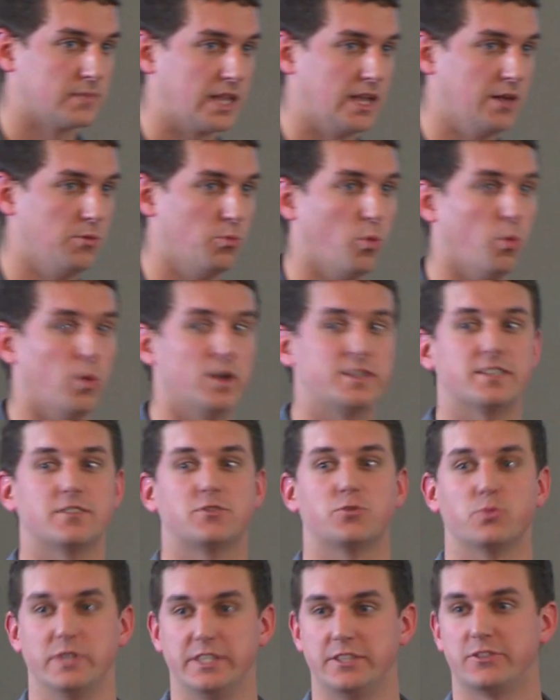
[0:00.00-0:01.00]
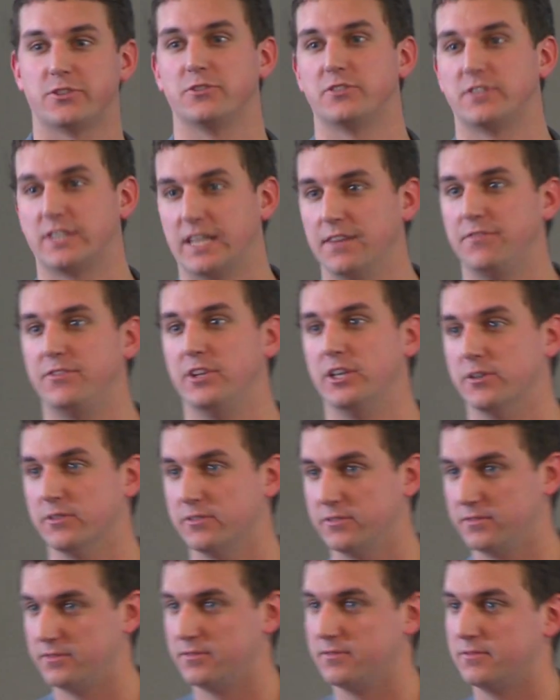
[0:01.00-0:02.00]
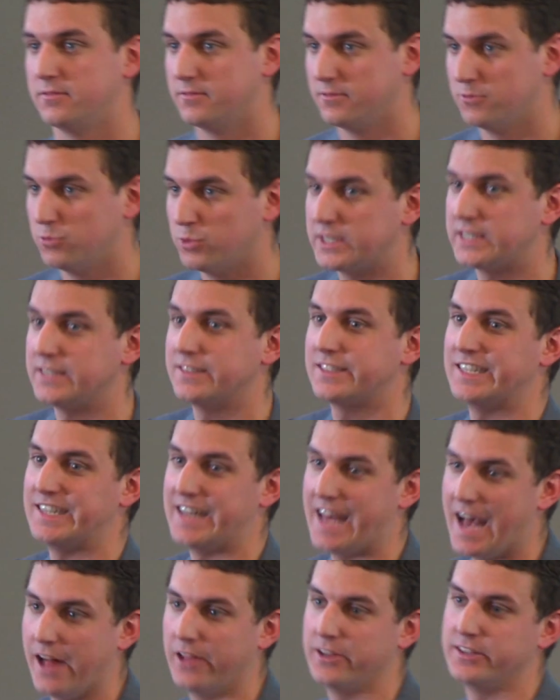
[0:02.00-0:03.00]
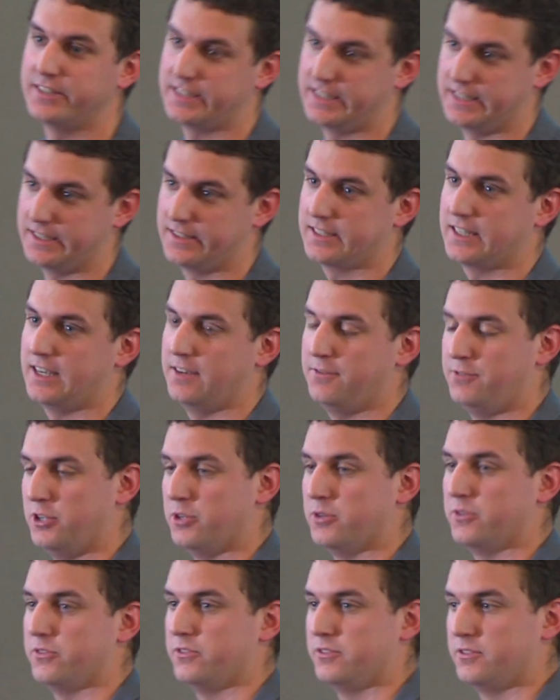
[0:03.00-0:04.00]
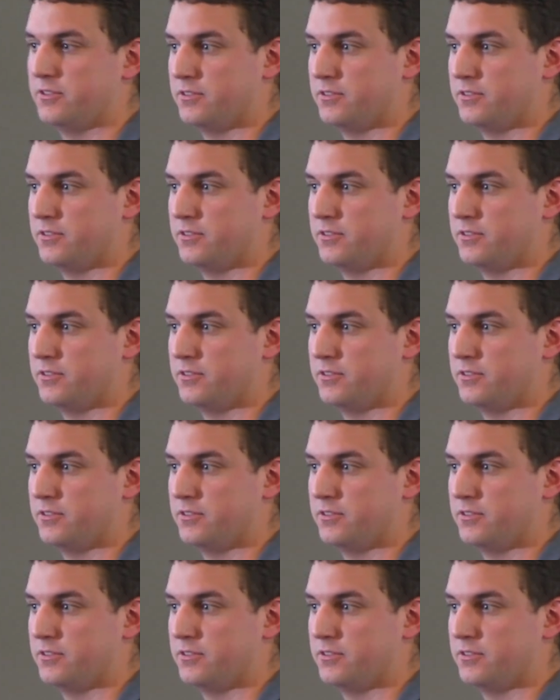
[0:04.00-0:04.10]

And what does research give you? What does analysis give you?